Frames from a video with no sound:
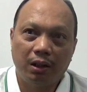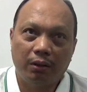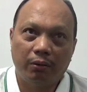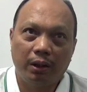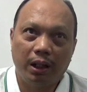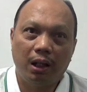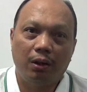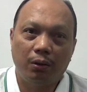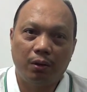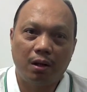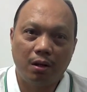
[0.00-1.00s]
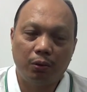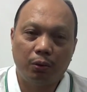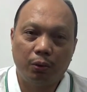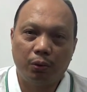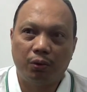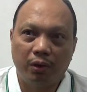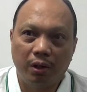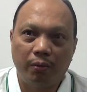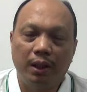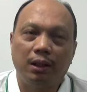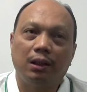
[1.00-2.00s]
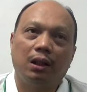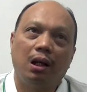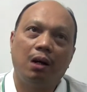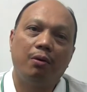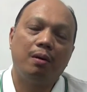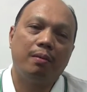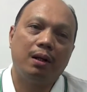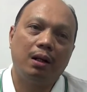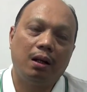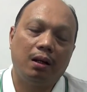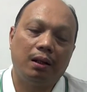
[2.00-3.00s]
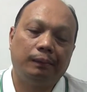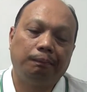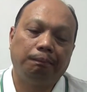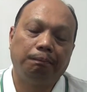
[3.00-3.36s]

it will take you around 2 to 3 weeks. However,